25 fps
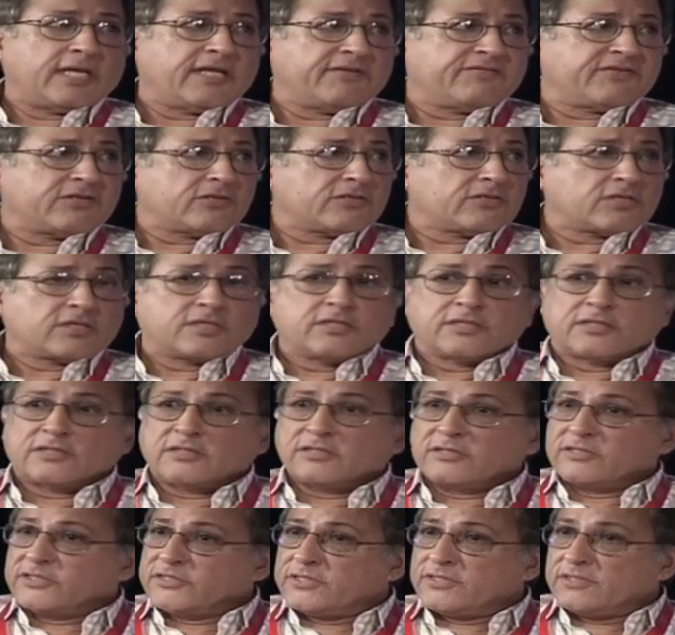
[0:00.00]
The judge
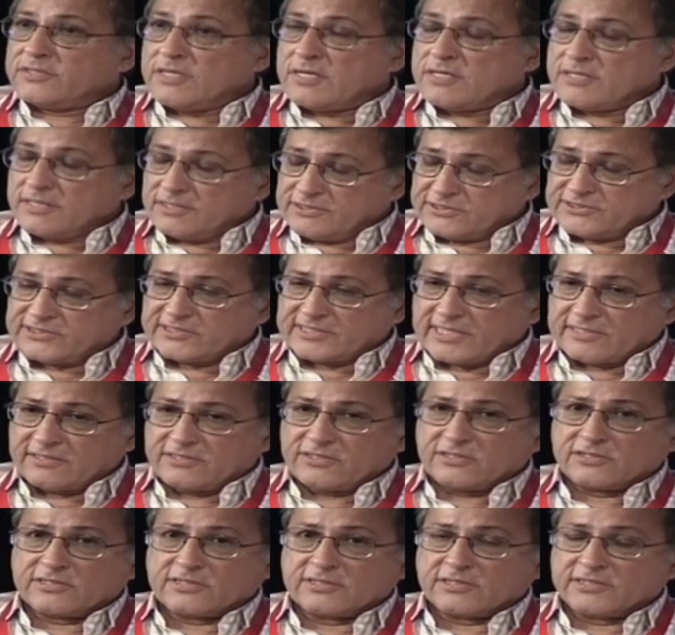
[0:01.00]
who
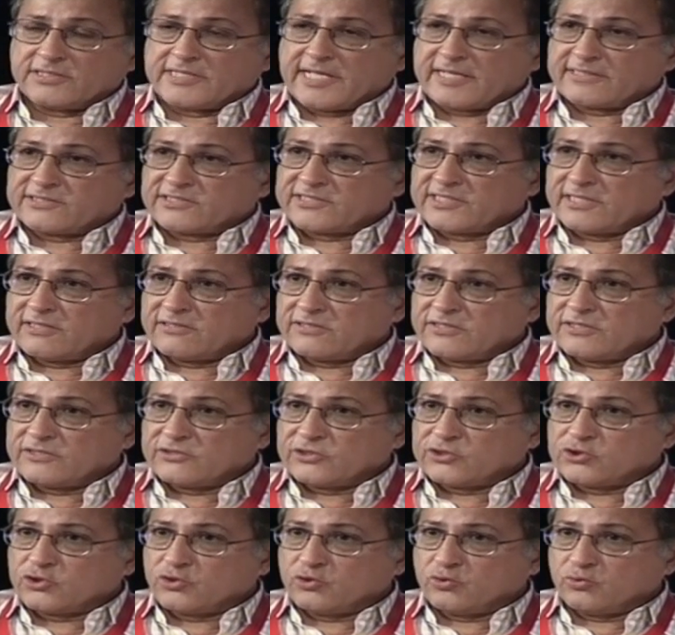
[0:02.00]
delivered the death
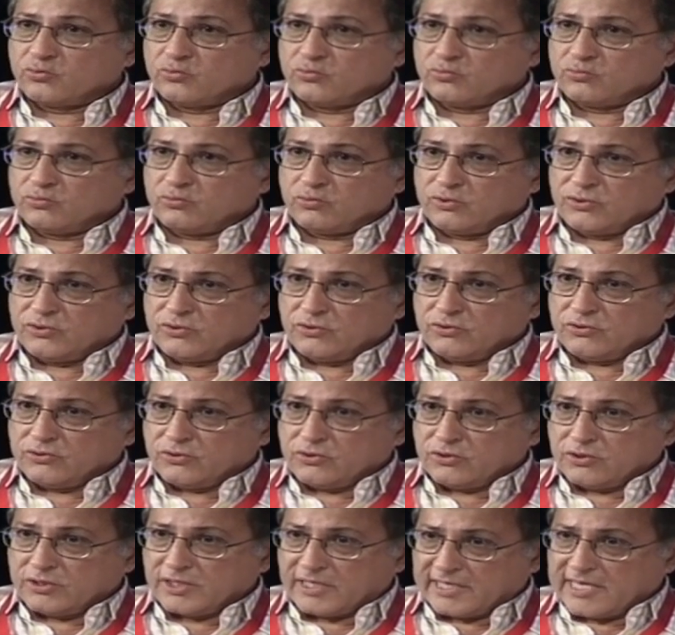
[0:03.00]
sentence to
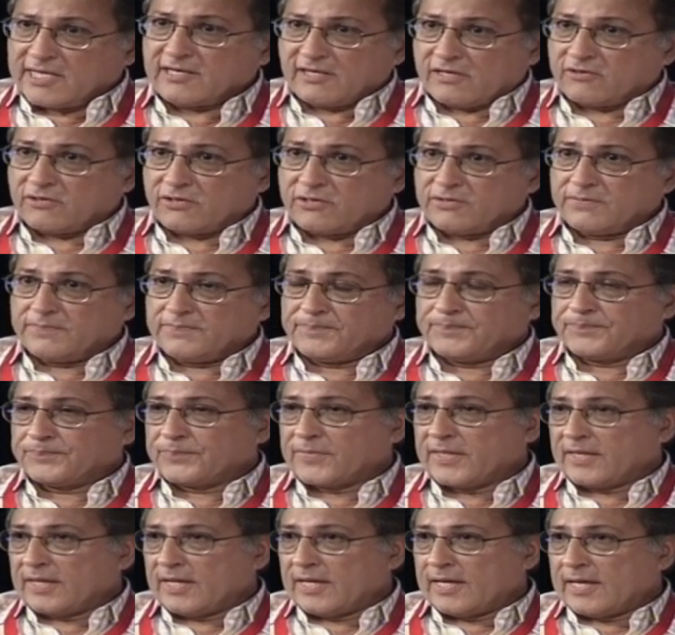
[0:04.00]
the killer
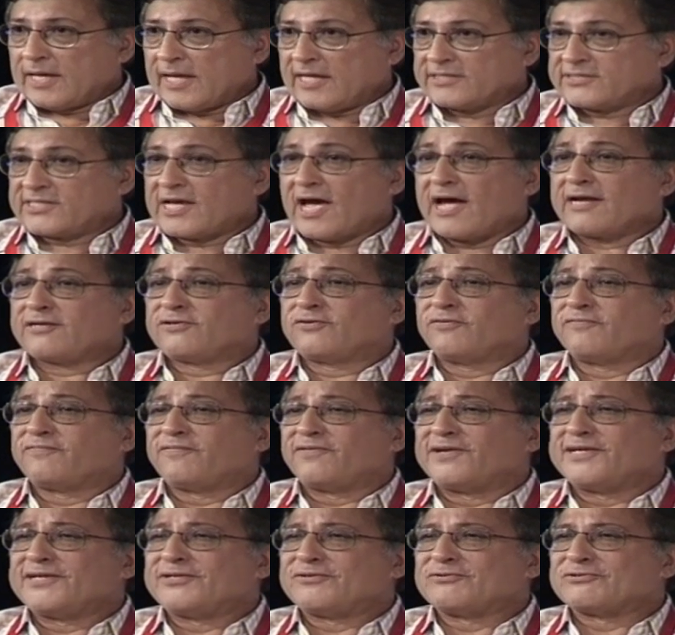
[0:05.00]
has had to
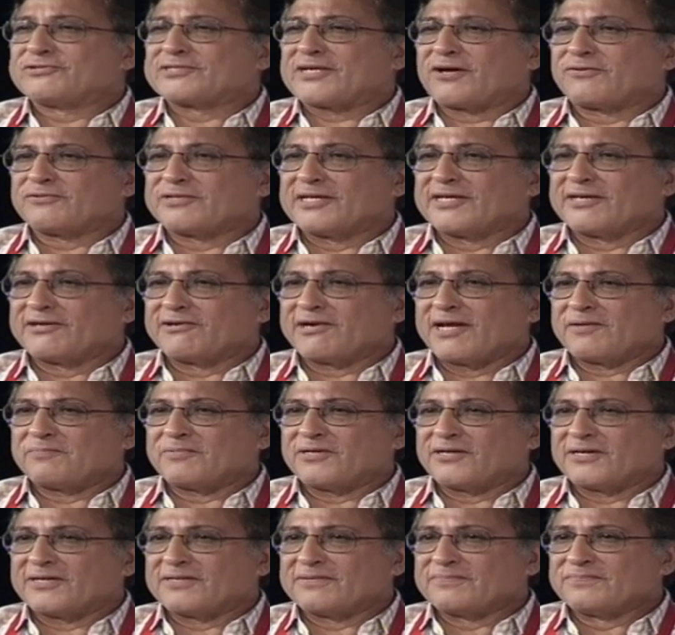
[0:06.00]
flee to Saudi
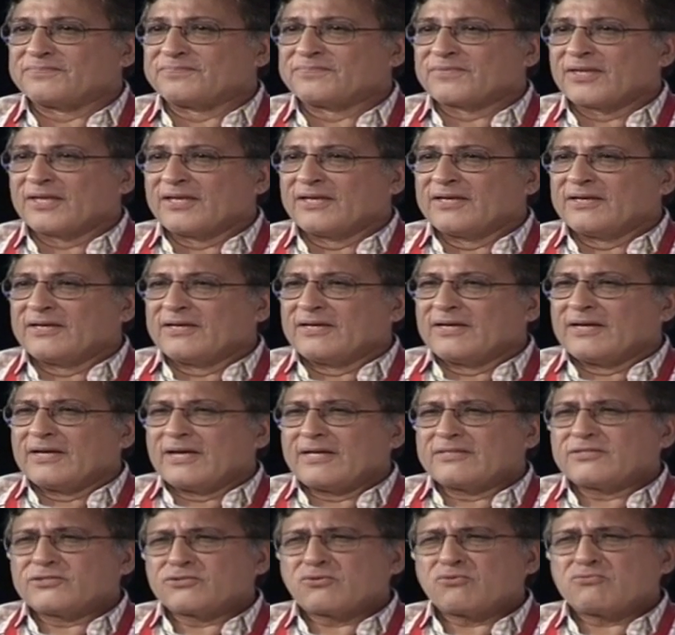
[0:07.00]
Arabia.
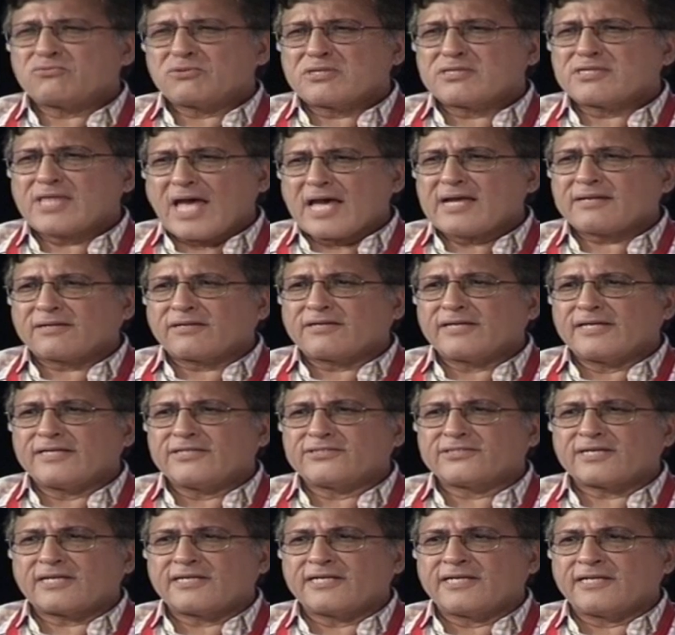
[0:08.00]
And so that
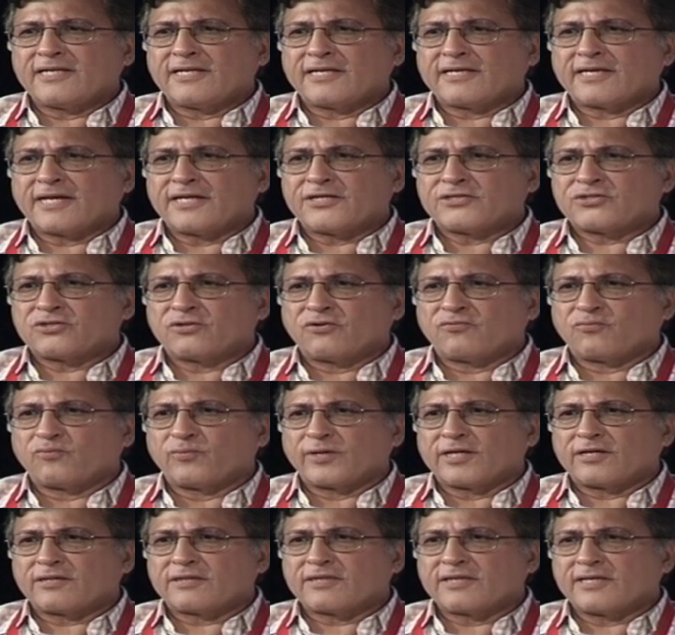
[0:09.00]
is an indication of
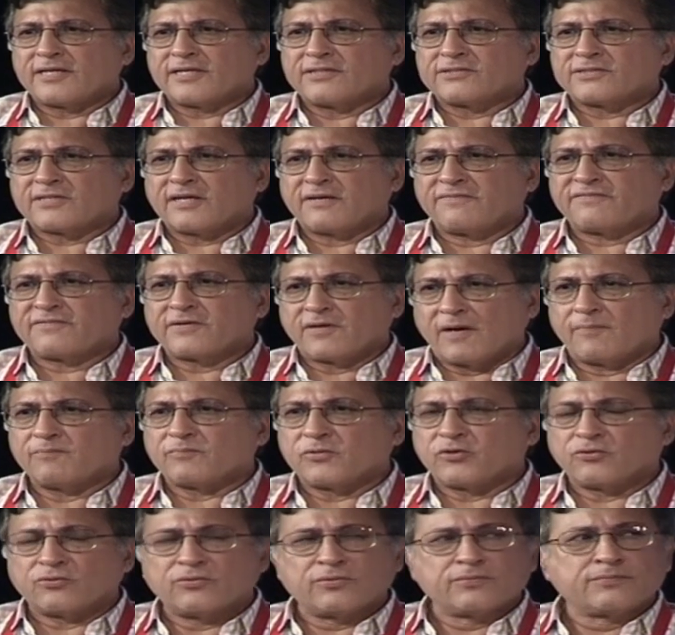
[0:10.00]
where things have come
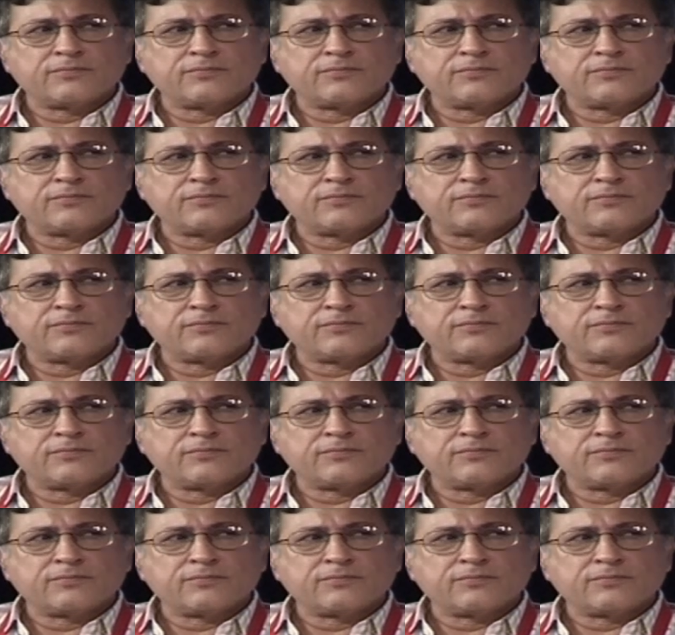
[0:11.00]
to.